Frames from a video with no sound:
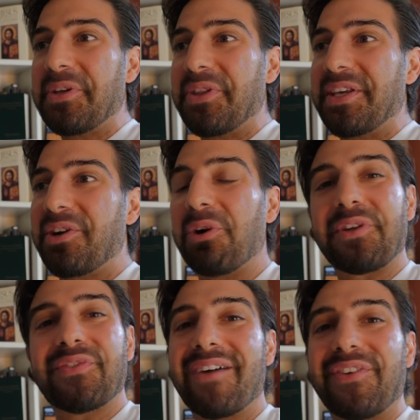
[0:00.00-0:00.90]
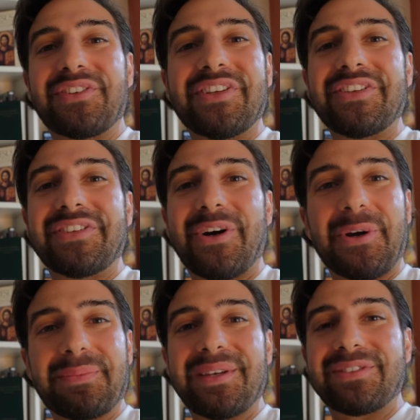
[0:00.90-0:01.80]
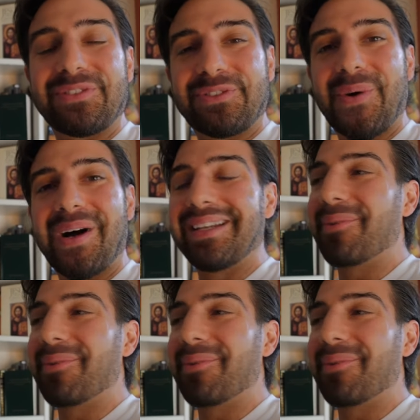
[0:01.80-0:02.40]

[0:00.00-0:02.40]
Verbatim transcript: the cult of Ephesus and Artemis and so on.